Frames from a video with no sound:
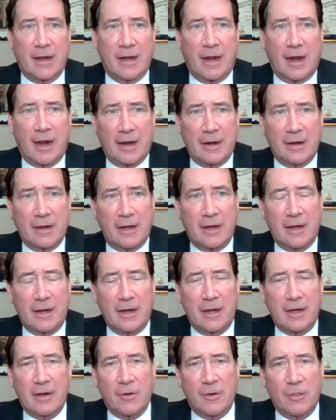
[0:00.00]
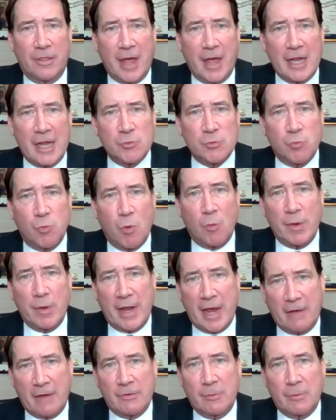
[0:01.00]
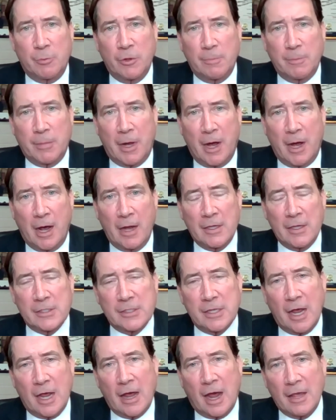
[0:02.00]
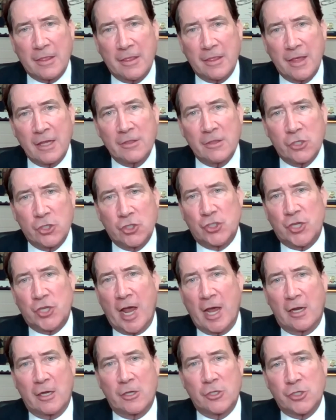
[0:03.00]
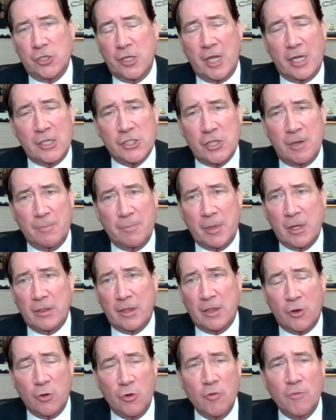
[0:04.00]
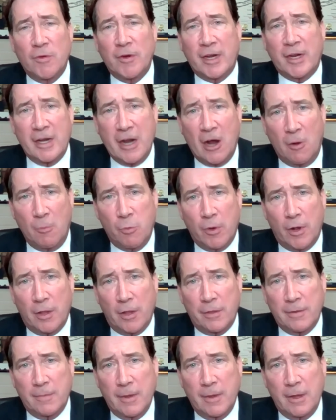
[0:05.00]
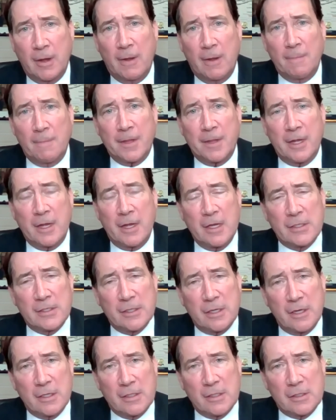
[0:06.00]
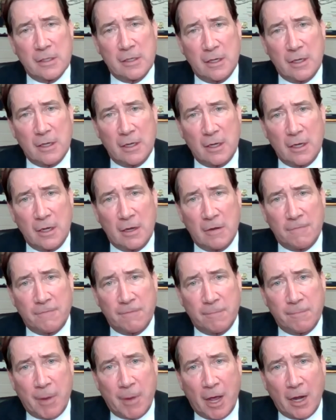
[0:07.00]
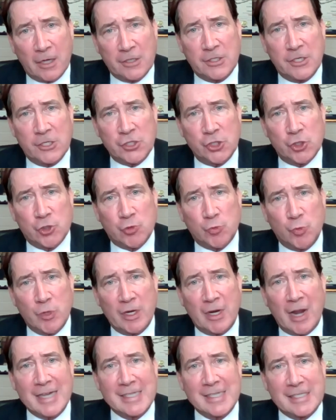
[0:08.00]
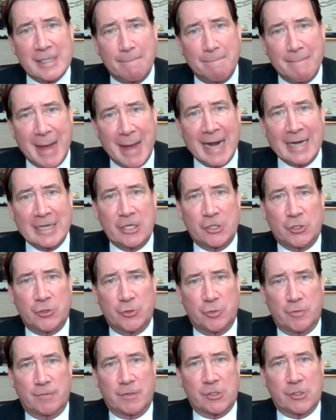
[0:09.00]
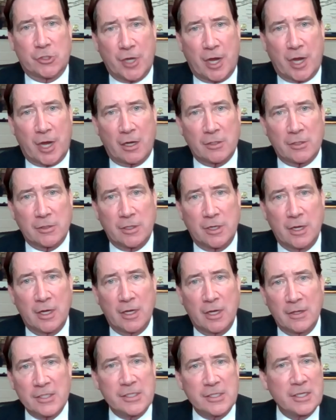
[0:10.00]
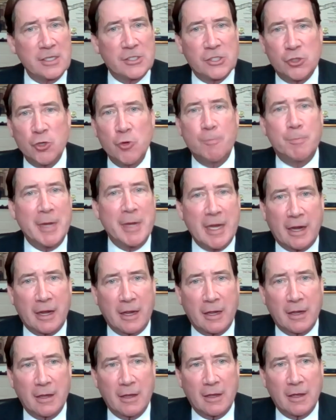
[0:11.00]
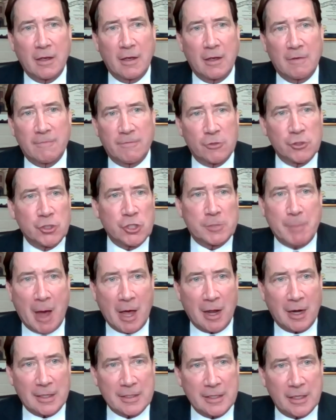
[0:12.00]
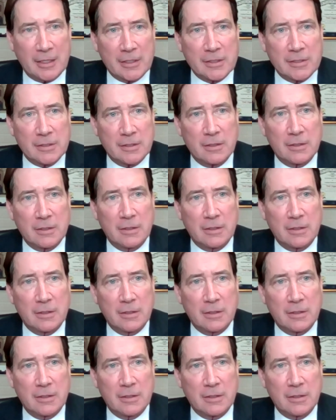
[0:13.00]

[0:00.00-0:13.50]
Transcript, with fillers: And, you know, that's what we have to put behind us. And I think the challenge, and that's something that Hoover can help with, is if politicians realize the magnitude of this challenge. This is too big for just politics.